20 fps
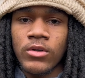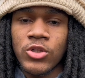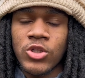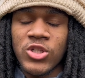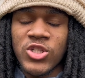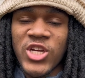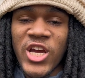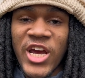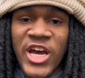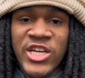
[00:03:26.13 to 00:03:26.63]

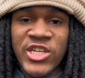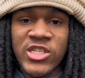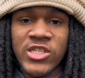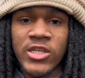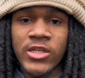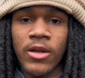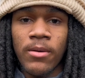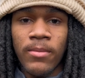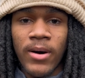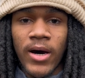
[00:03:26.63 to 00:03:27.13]
changes
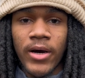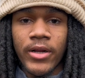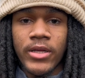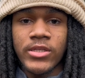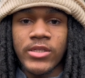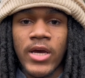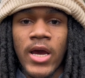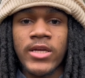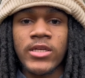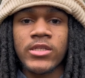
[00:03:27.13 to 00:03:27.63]
in the body,
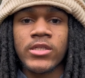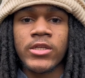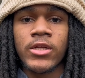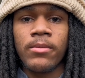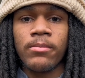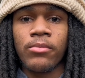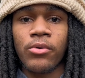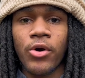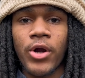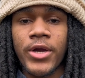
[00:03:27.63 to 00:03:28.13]
changes in
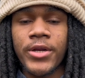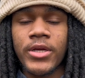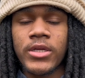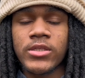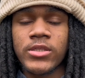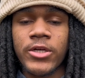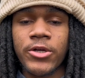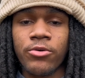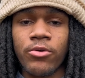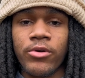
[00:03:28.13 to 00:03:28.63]
the brain,
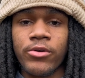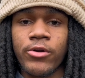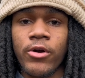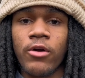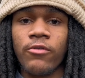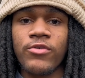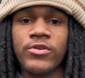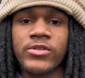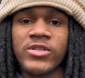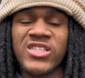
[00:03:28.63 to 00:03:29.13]
etc.,
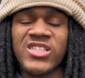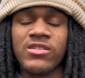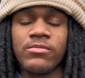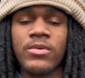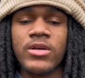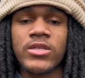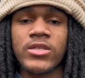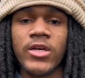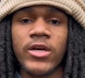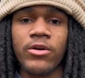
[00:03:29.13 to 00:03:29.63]
nervous
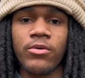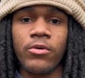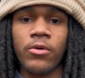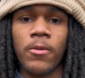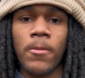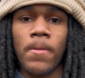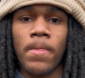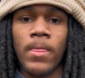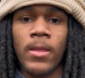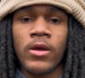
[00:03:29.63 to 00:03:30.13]
system,
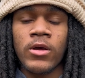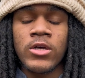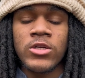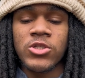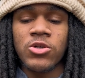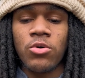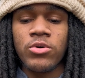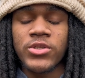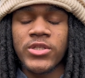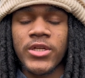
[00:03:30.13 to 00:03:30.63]
etc.
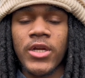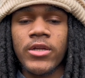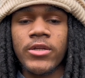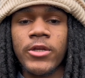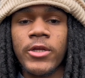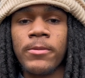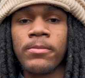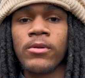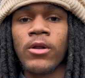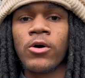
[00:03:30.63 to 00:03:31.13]
So it's in a
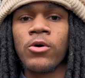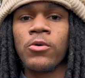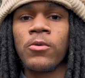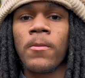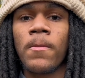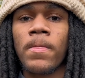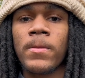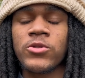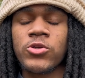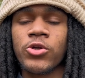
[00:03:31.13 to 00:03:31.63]
deep
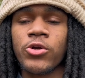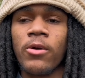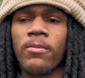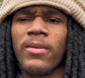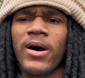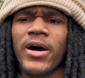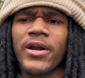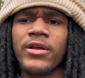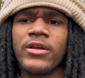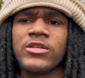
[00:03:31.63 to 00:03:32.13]
low. So your
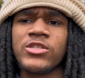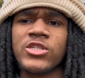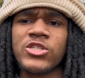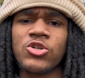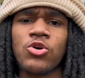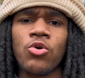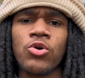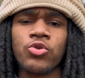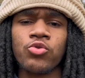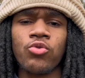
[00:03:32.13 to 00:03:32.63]
body is
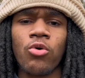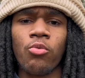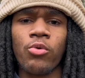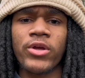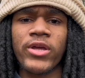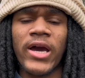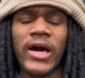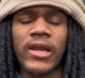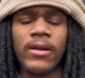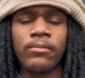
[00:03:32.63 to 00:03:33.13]
just going through a
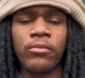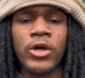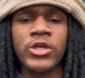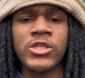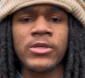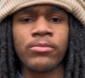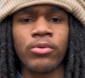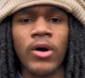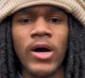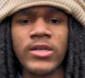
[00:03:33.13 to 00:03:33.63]

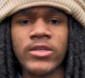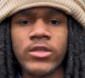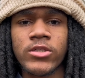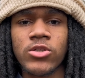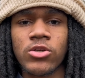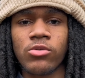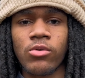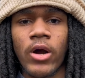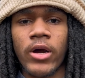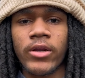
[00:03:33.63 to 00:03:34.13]
recalibration
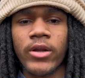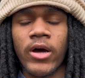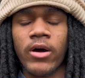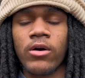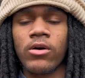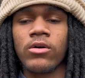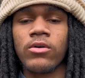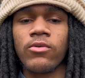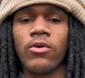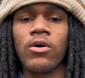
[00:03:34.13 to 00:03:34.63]
process right now,
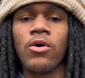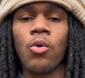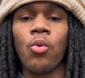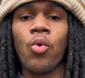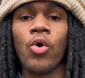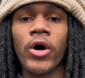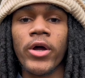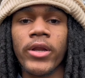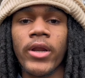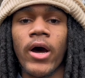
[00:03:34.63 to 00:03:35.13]
or
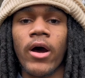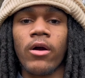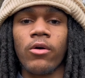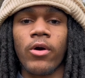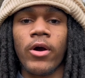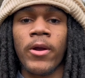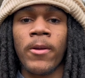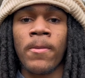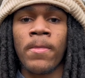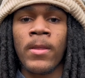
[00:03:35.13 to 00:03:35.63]
whatnot,
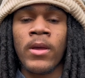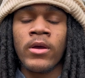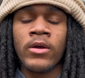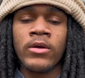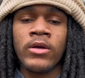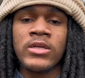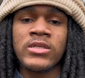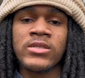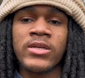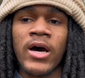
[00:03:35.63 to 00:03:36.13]
right?
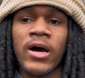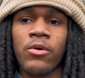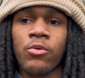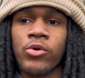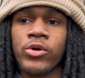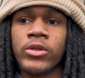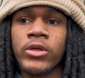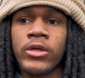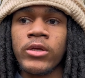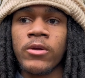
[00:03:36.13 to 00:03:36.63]
It's not
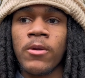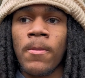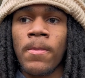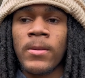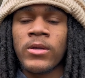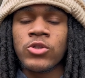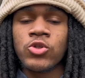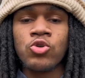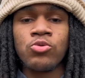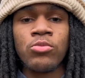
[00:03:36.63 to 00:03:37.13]
really
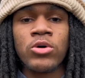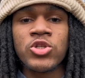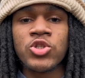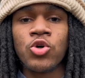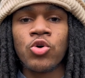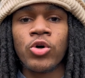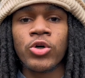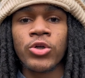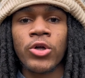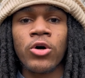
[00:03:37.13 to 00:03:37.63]
too much
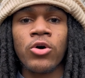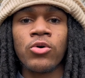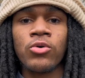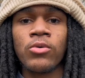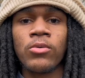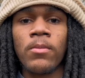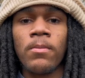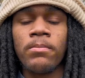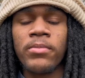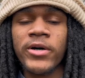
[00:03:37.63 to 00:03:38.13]
going
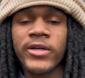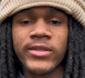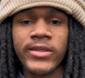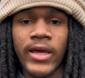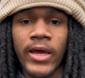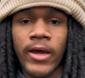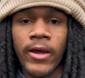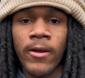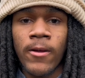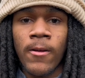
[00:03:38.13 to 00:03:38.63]
on, but
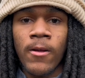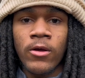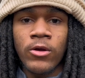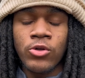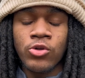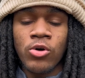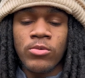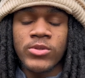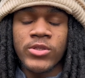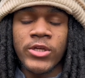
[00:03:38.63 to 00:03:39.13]
that,
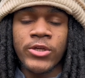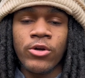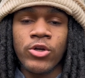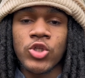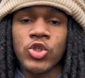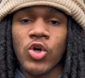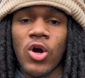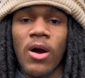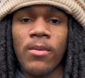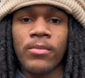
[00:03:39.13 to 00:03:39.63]
you know what I'm saying, your
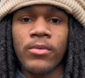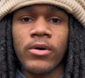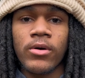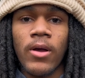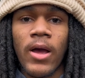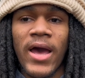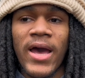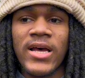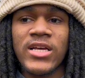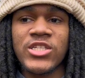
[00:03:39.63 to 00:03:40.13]
trauma
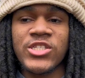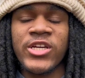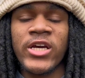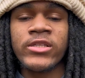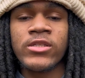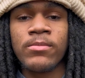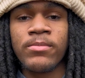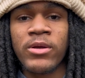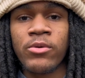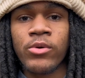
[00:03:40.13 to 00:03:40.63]
has
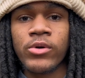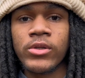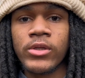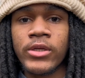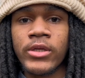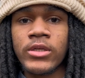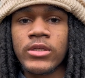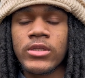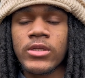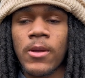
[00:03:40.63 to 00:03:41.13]
yet to be
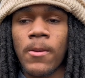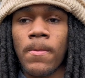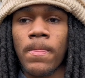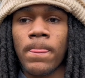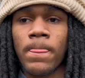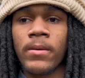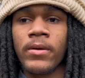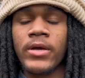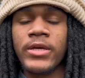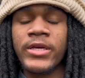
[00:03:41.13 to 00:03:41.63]
released,
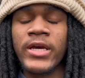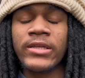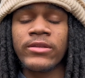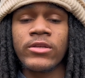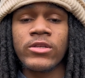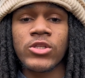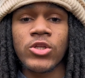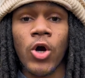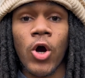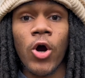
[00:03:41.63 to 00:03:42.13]
yet
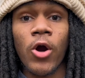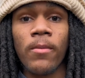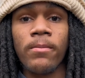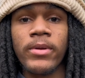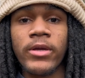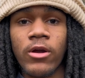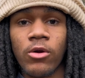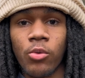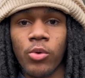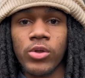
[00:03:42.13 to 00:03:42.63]
to start
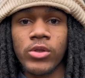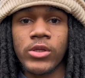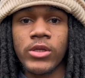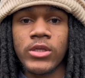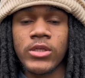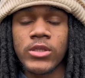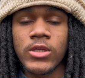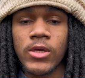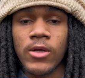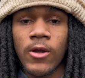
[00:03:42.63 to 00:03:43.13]
being
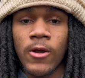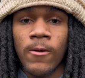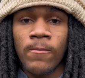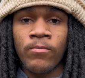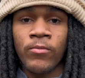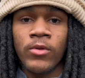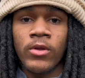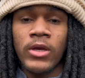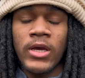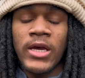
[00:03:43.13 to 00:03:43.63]
released
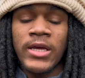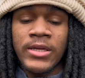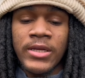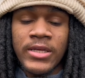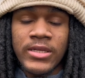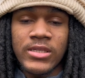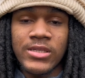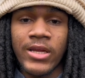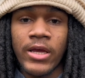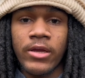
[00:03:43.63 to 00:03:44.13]
in
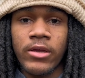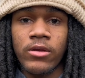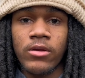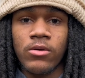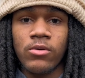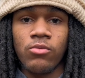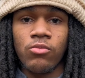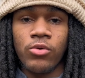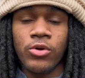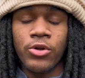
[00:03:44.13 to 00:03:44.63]
this state.
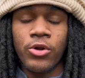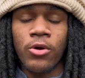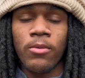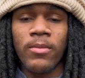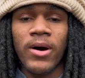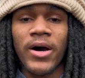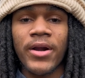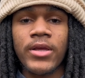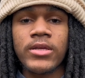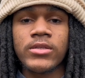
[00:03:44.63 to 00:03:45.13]
When your
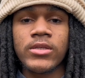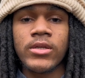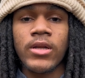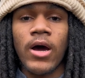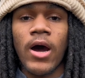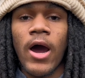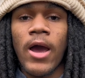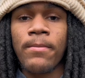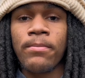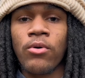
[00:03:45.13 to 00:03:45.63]
body is in a
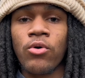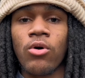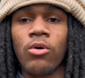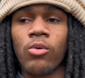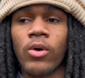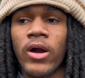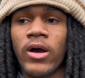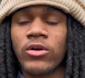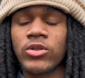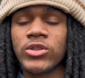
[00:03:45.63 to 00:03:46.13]

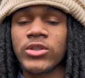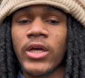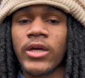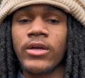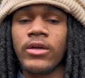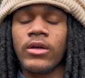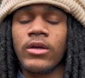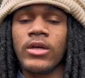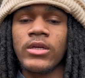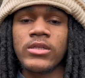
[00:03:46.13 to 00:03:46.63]
hypo-aroused
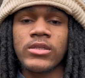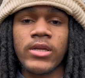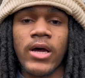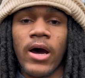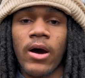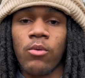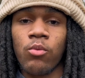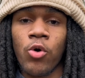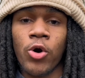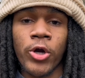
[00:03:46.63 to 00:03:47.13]
state, it's
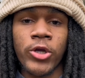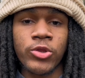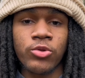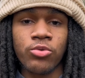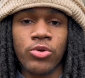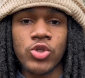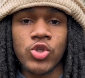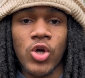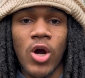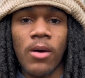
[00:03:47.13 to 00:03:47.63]
not working
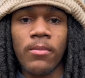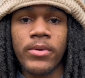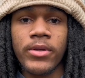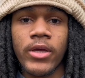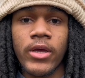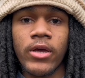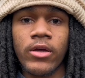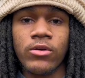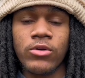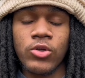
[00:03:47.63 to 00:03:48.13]
through the trauma
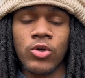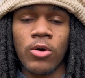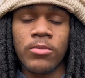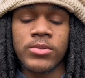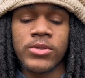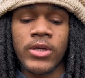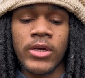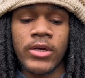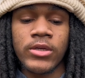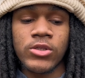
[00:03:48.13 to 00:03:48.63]
yet, you know what I'm
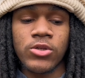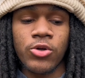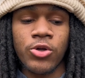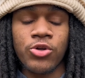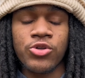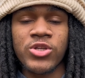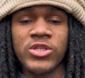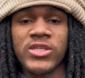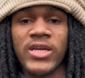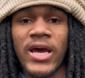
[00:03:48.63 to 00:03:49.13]
saying? So
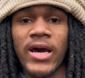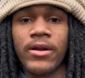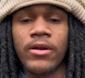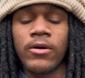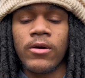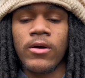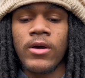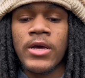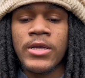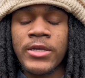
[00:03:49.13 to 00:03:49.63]
you're just at
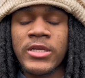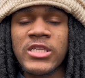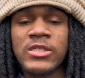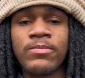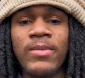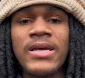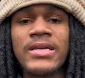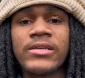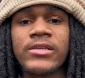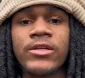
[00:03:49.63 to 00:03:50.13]
this is
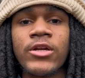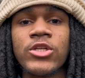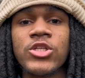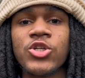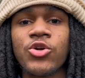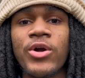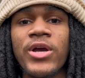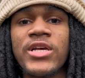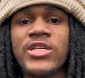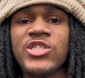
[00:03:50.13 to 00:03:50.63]
basically the
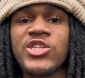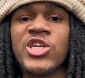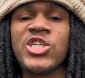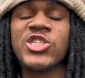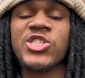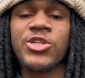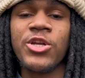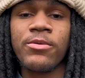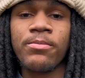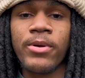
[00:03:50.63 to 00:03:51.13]

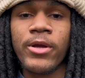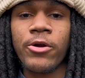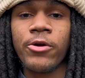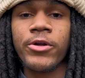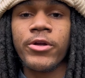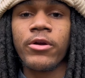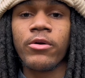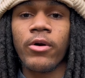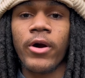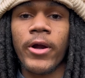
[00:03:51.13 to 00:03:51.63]
transitioning
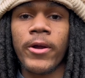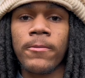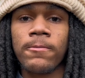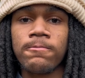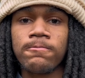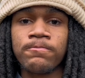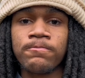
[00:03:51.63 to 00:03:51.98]
period, right?